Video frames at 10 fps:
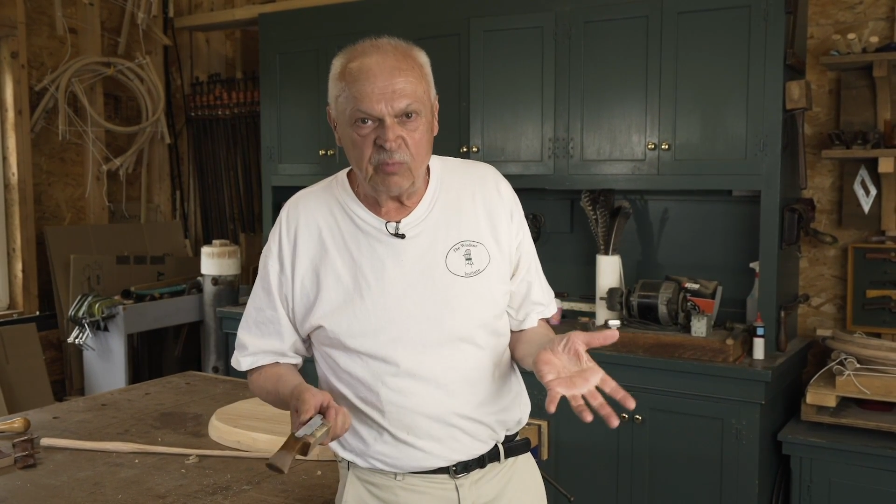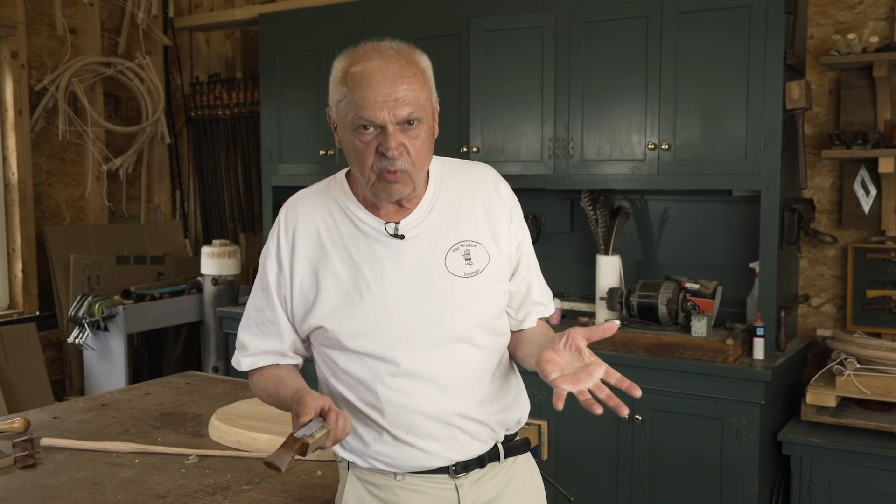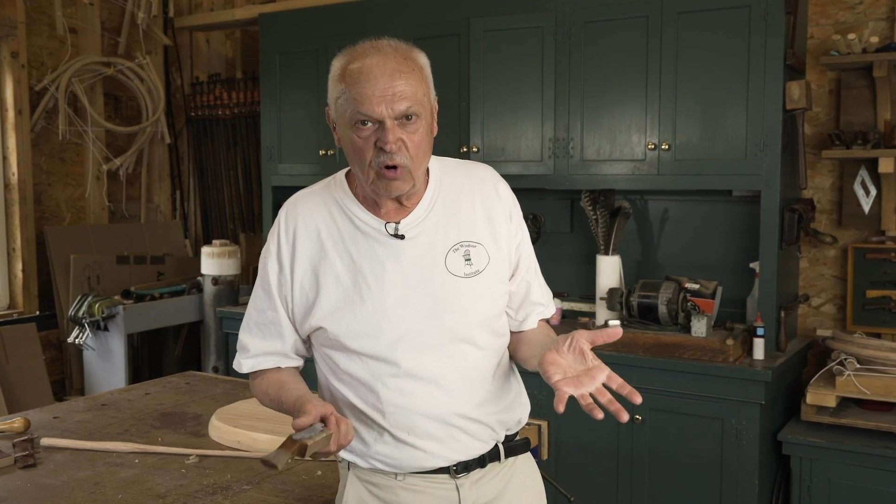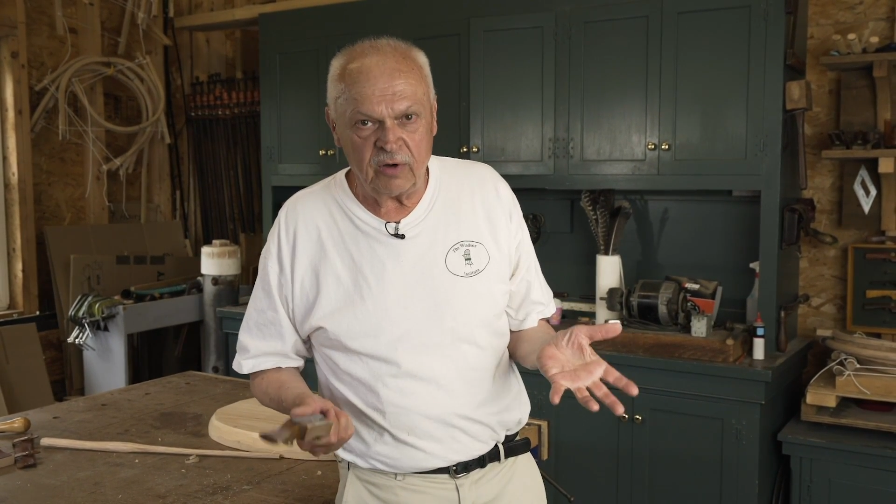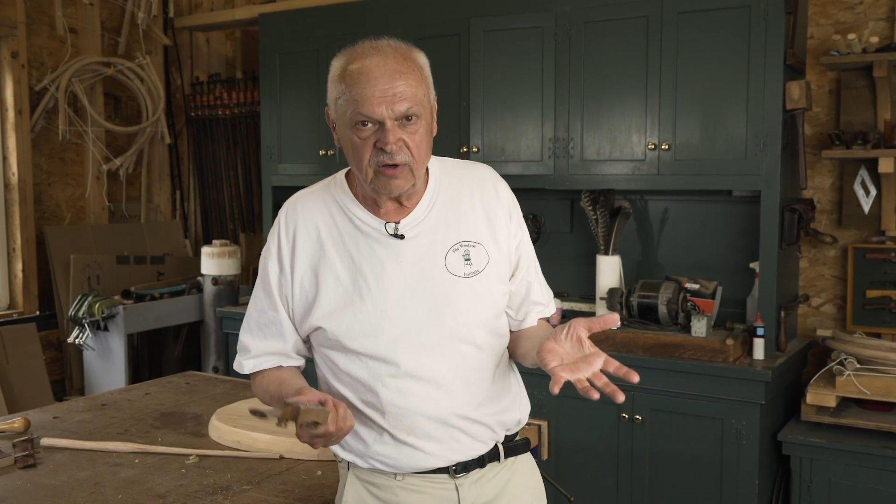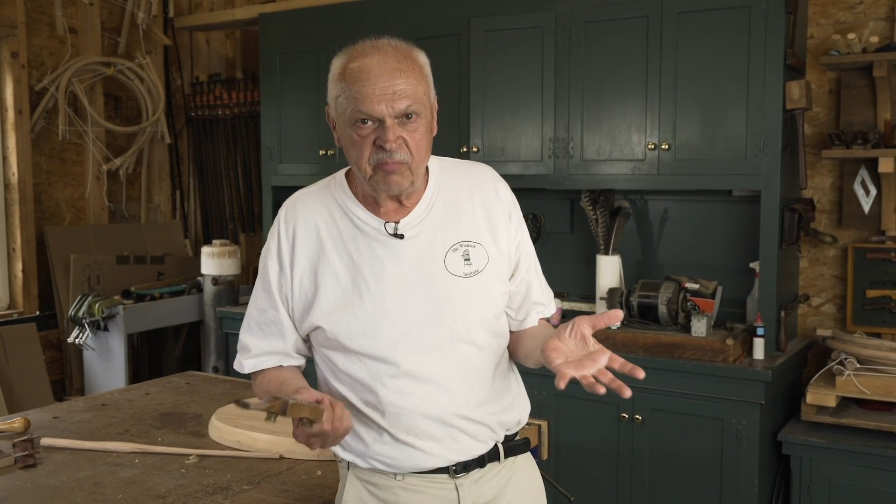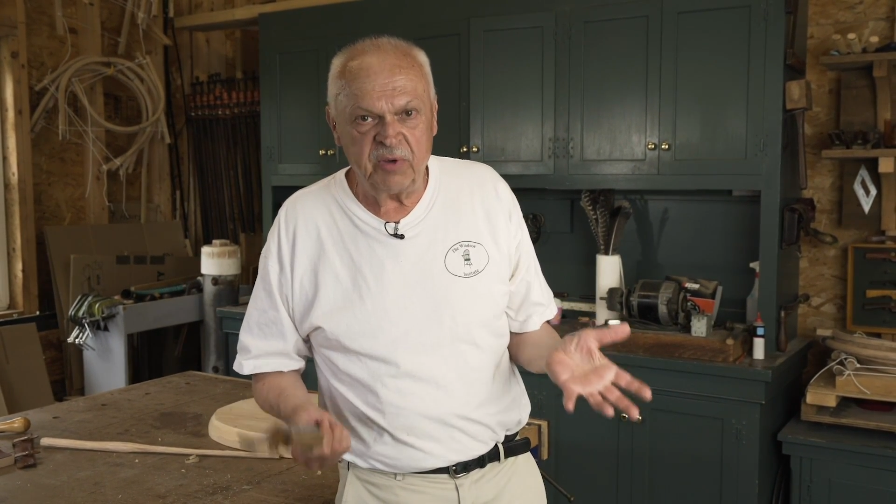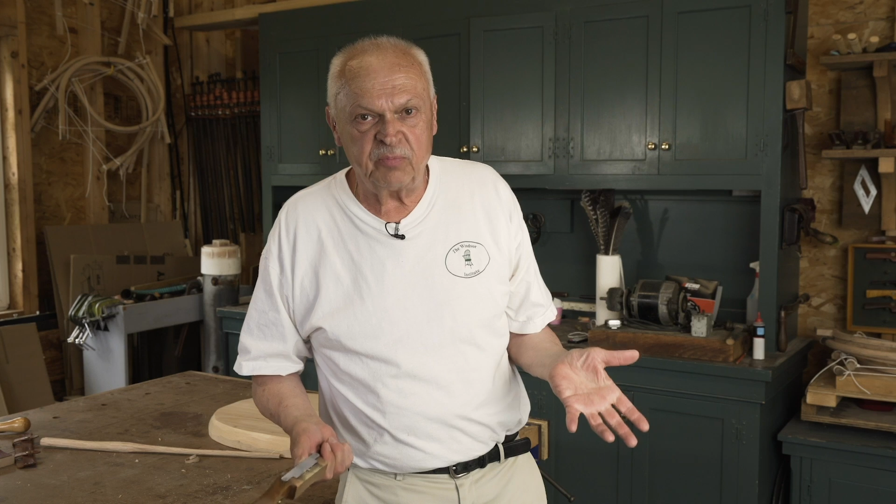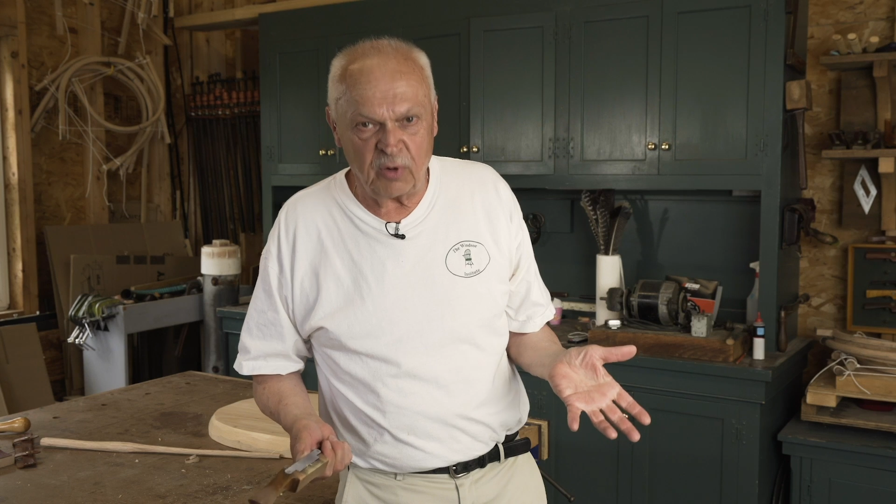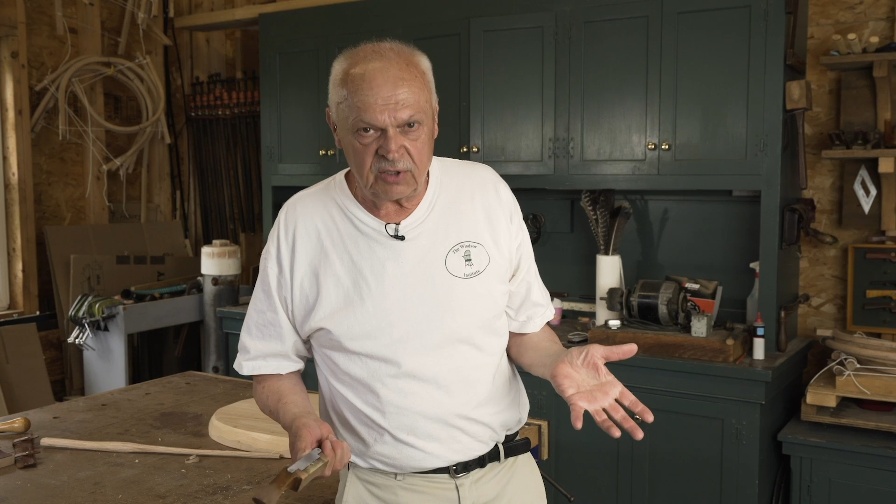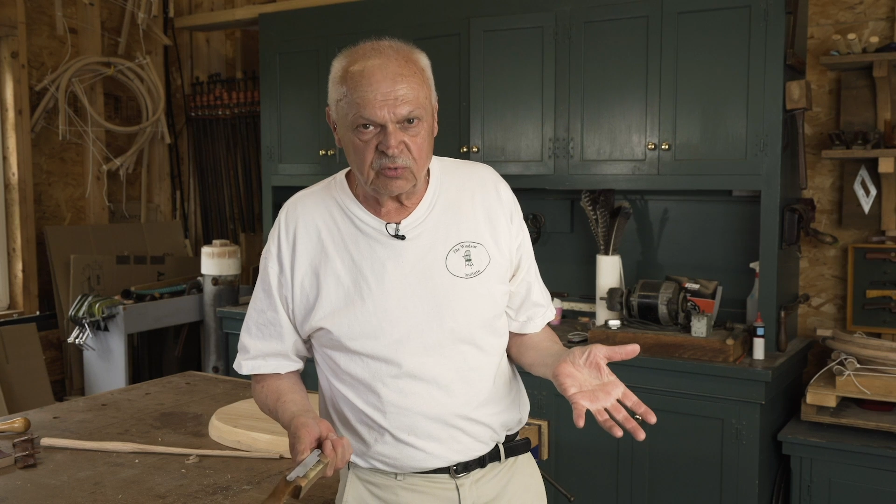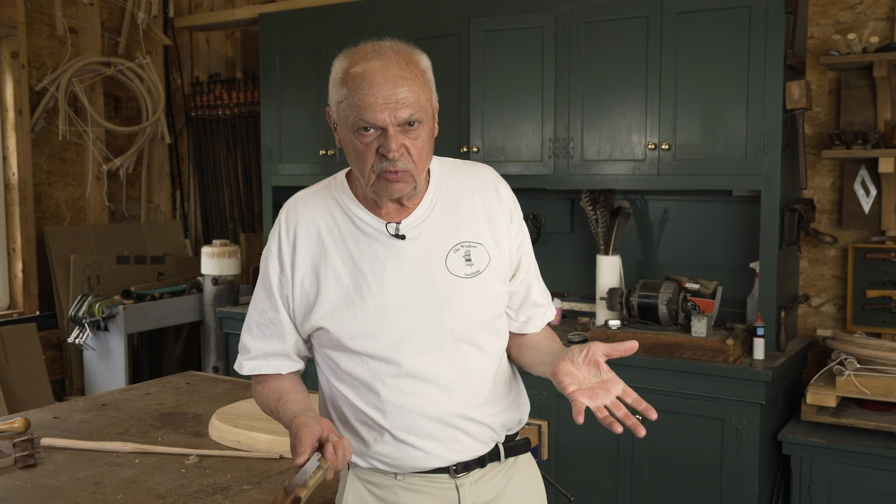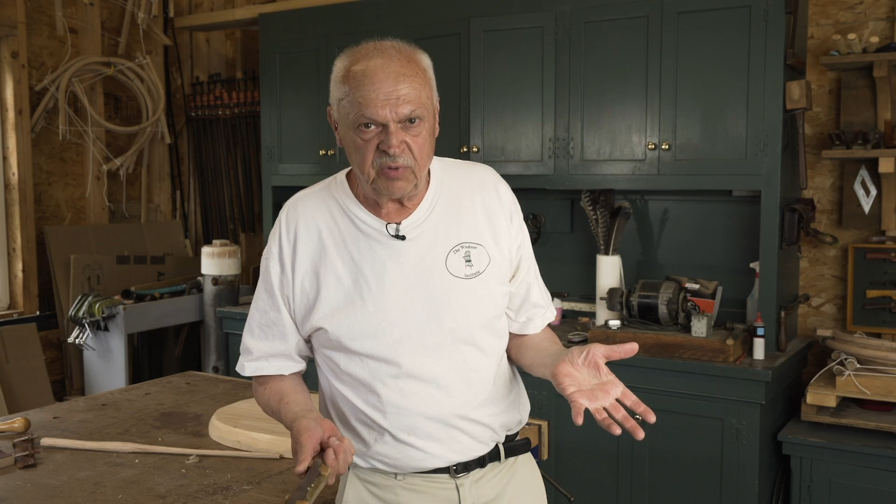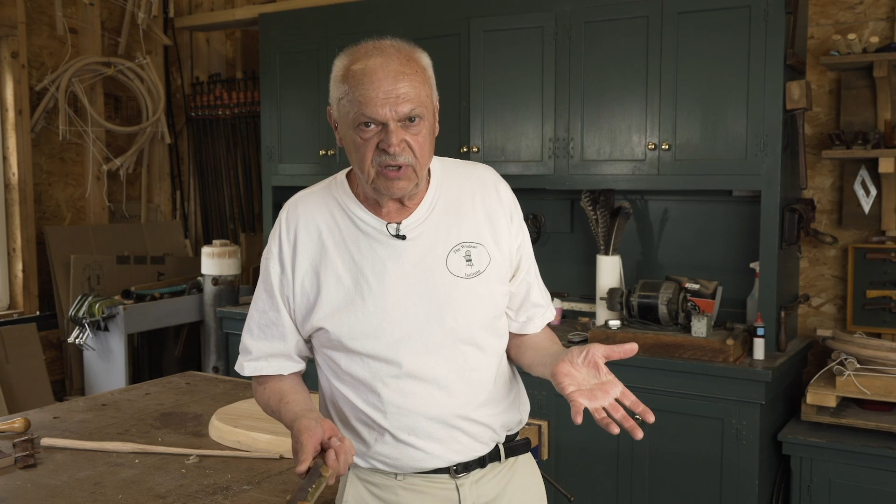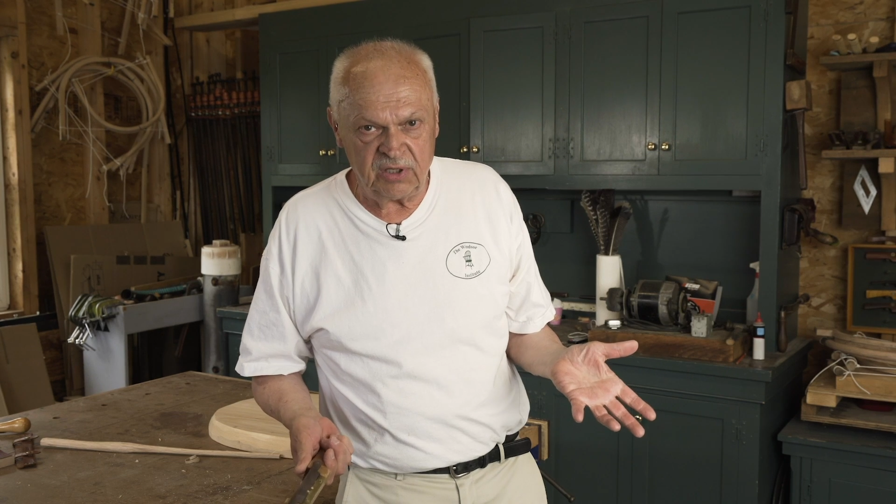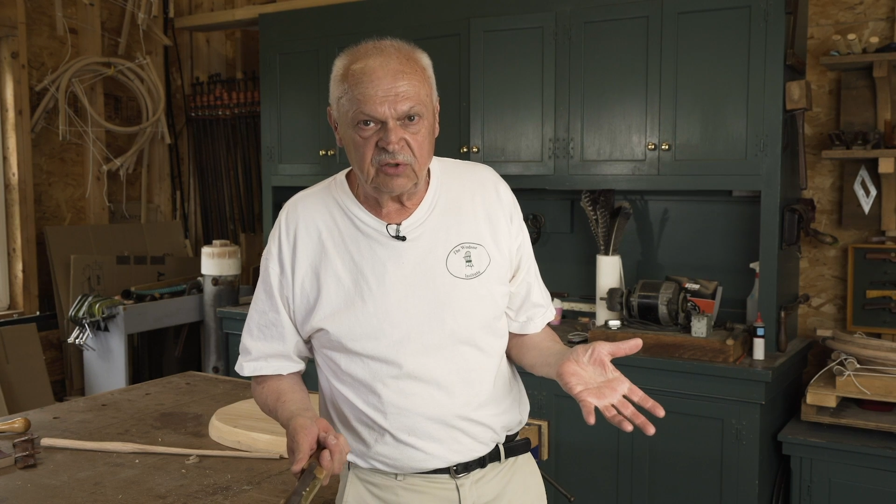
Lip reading: important a bit brace would be